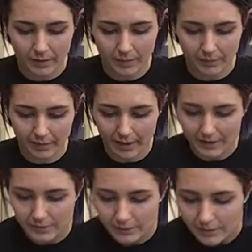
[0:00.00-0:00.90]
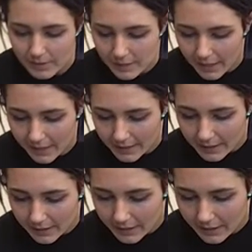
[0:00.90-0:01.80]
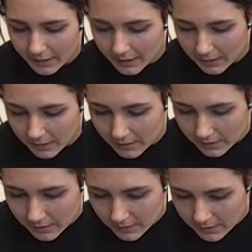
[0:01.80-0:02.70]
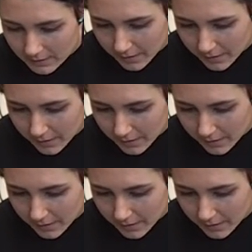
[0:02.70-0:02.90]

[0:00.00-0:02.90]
Apply it to the slide here. Same